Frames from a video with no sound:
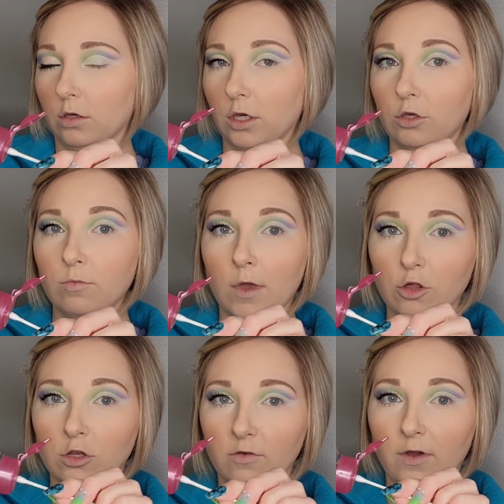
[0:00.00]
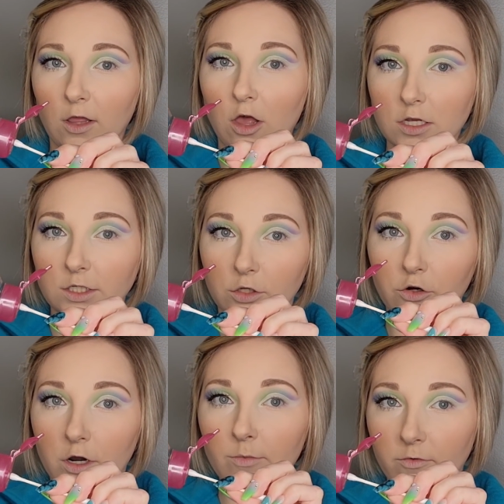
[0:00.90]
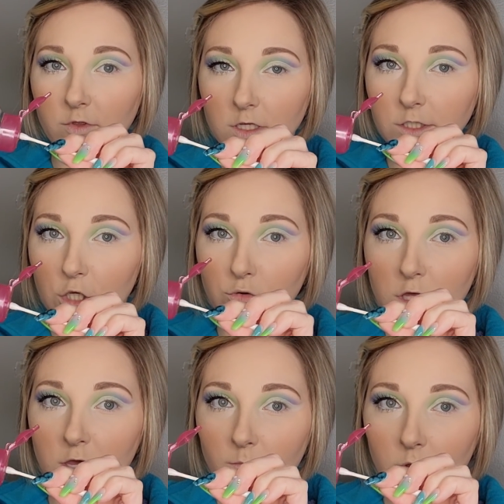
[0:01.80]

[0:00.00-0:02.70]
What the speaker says: Can you imagine if I lost the grip of this Q-tip?